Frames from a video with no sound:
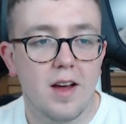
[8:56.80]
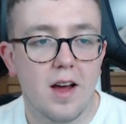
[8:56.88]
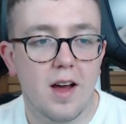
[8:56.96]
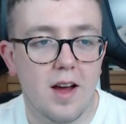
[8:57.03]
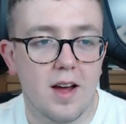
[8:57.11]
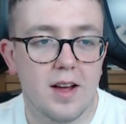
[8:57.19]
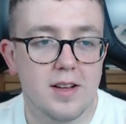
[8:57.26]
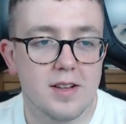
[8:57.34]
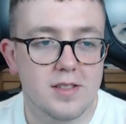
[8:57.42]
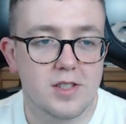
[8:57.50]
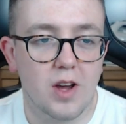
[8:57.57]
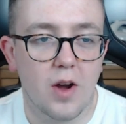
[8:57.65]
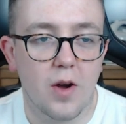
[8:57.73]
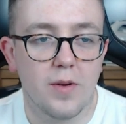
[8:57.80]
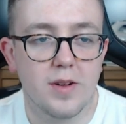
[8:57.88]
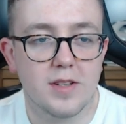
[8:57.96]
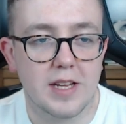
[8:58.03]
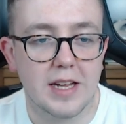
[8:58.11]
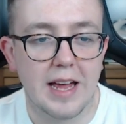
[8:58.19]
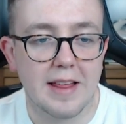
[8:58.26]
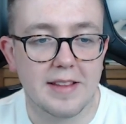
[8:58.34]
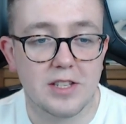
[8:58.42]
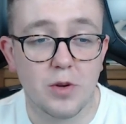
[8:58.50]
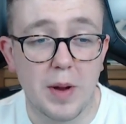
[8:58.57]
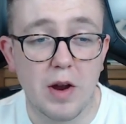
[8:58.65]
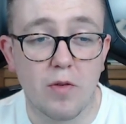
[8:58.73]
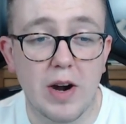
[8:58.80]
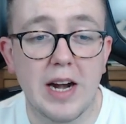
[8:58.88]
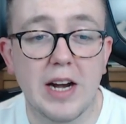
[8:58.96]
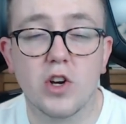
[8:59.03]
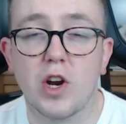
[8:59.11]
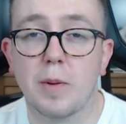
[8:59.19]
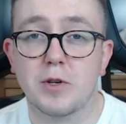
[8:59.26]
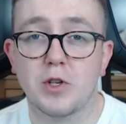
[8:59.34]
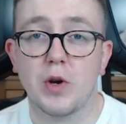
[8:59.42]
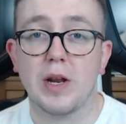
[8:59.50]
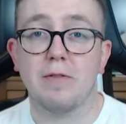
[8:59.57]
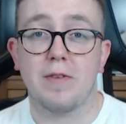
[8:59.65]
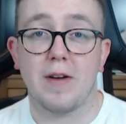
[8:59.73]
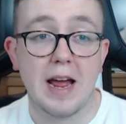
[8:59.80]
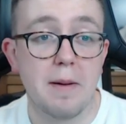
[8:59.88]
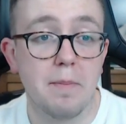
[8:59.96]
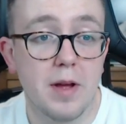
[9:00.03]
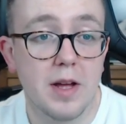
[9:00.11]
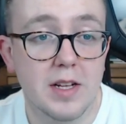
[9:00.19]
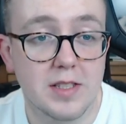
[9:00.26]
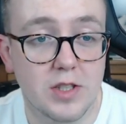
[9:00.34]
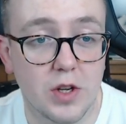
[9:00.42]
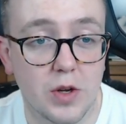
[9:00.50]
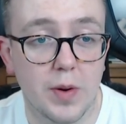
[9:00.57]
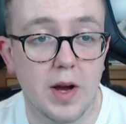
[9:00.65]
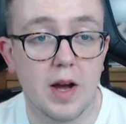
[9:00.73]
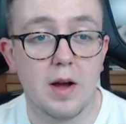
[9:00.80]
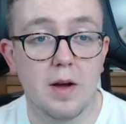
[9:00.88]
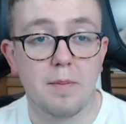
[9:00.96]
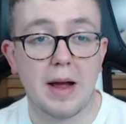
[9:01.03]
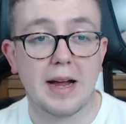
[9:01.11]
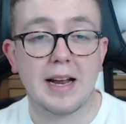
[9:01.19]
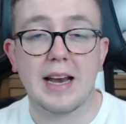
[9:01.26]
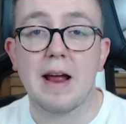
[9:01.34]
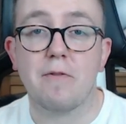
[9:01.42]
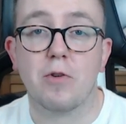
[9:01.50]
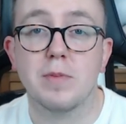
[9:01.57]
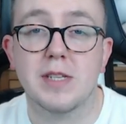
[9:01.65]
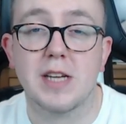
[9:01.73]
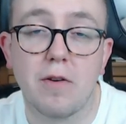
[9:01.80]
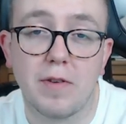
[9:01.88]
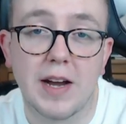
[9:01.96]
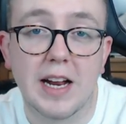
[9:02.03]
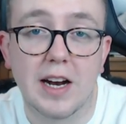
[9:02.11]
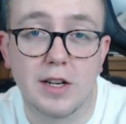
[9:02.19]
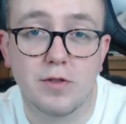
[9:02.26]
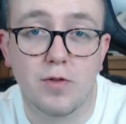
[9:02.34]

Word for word: Uh, so, so yeah, this will be a really good opportunity for him to uh, make a name for himself in English